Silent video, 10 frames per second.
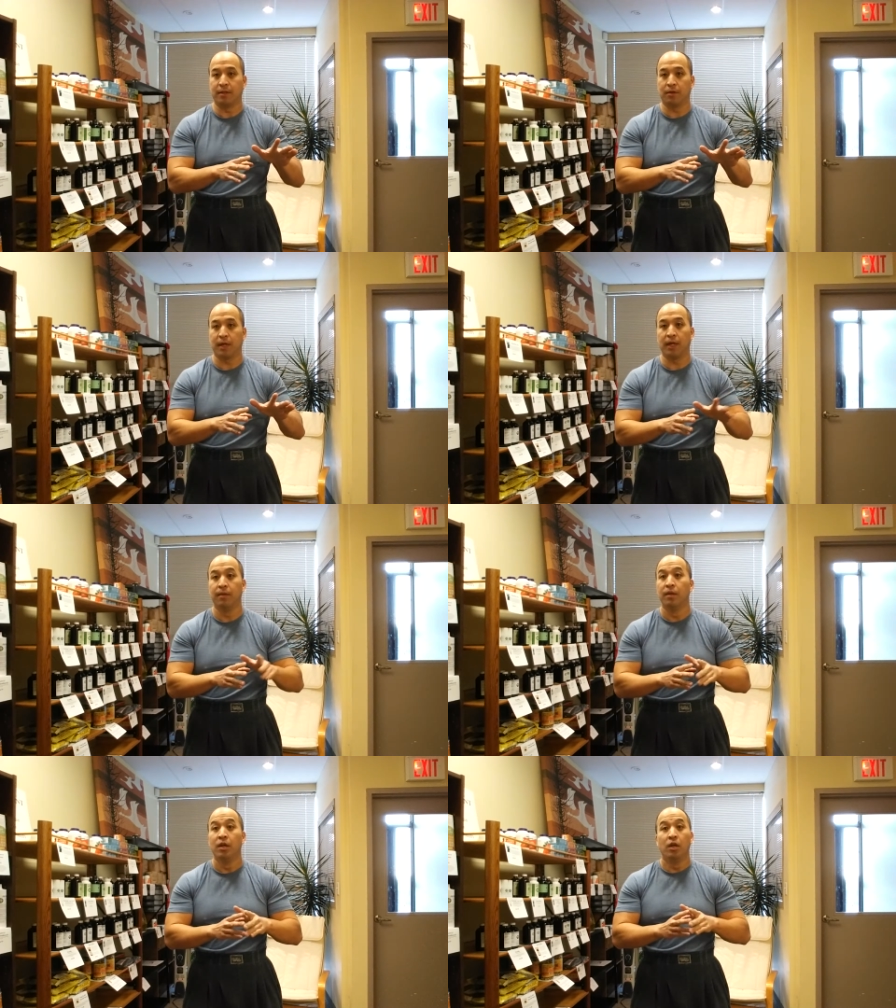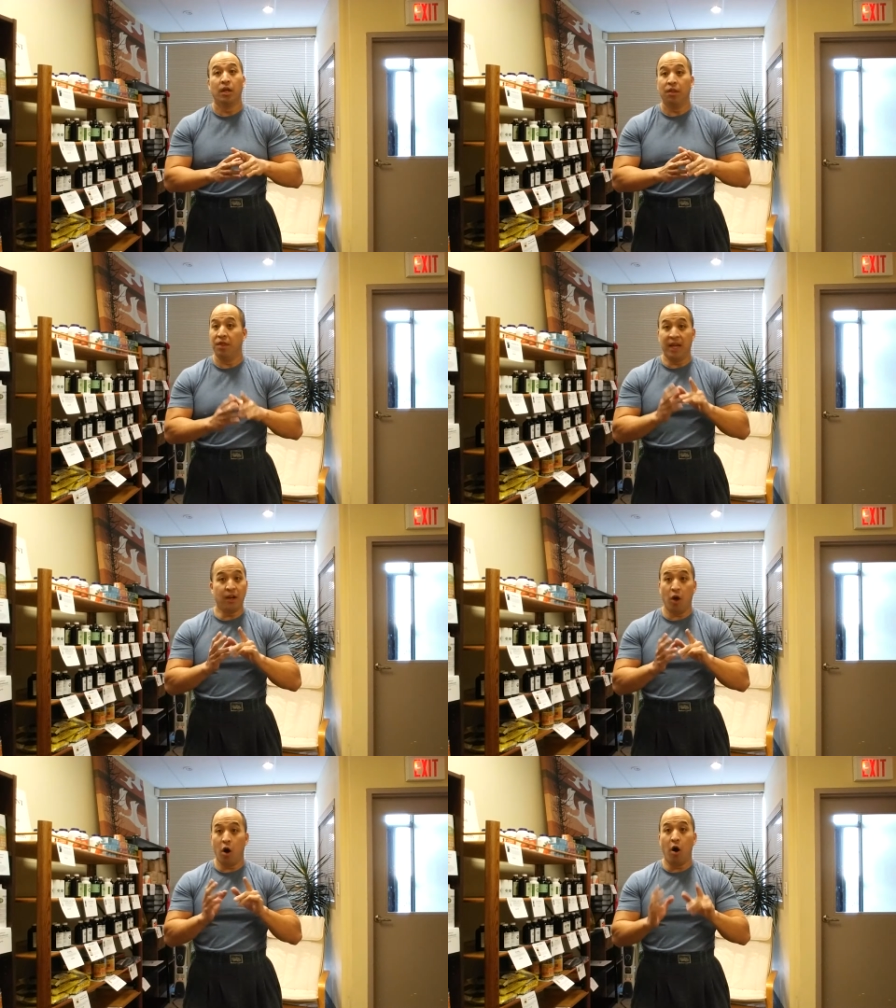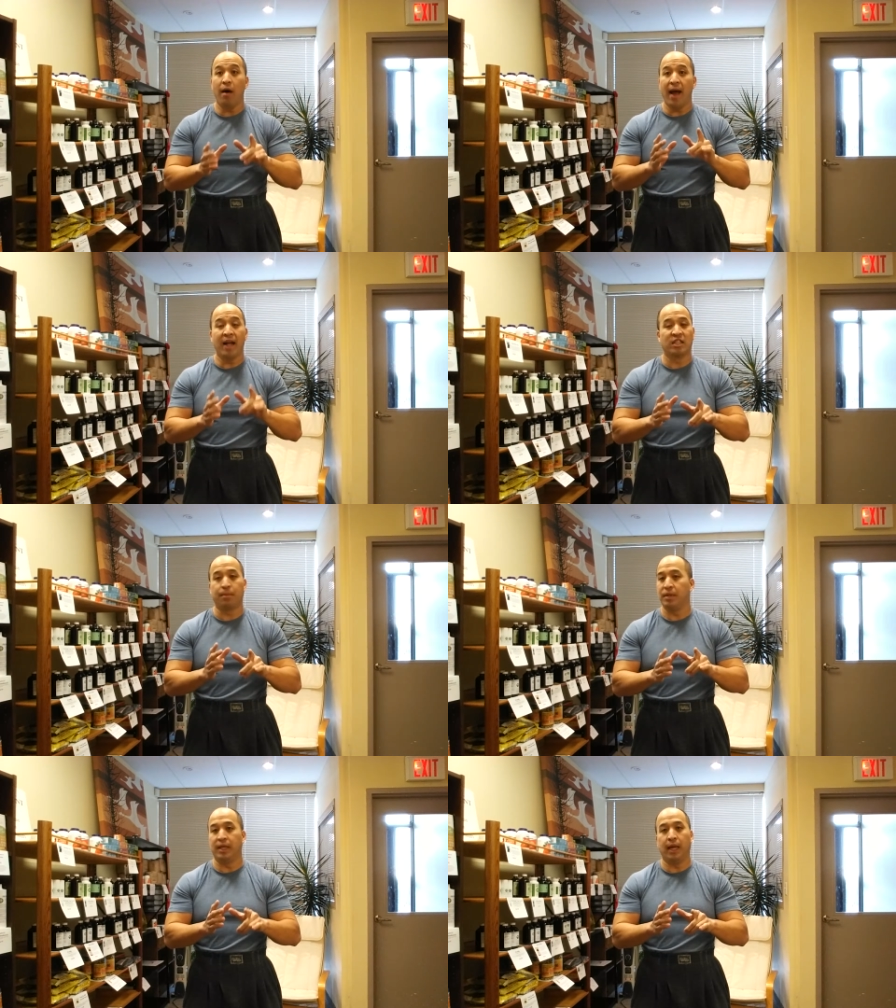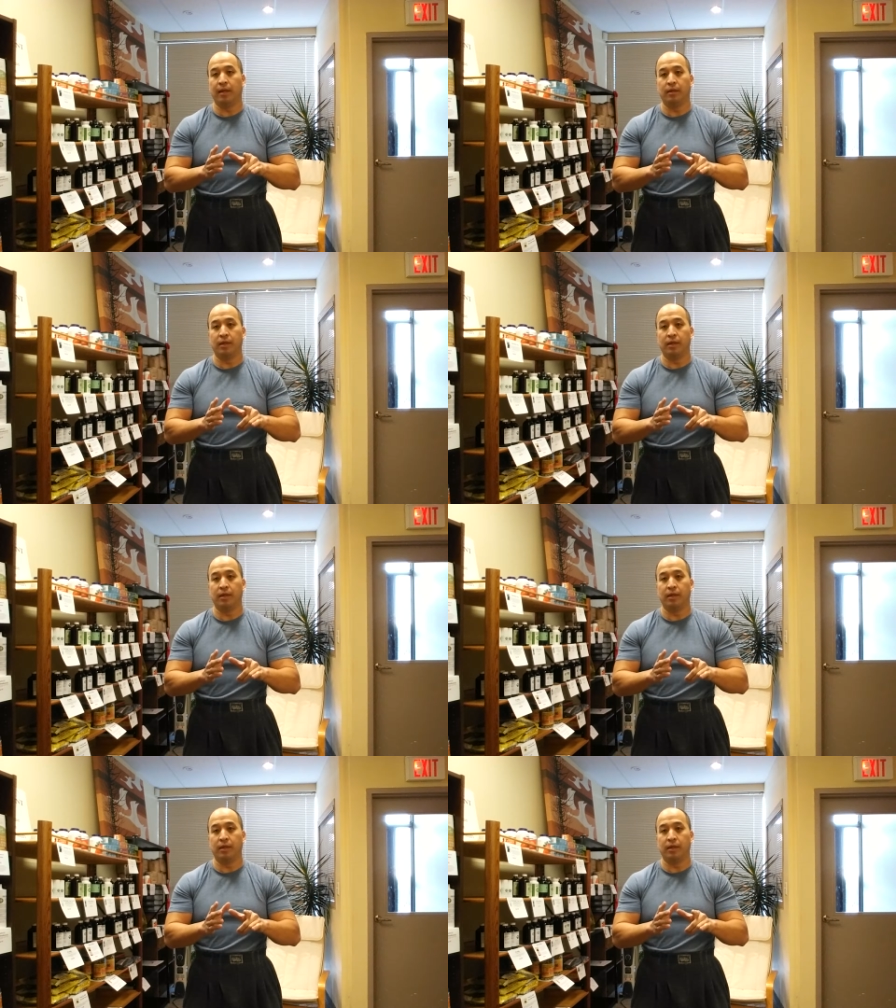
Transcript: Okay it all adds up in the end.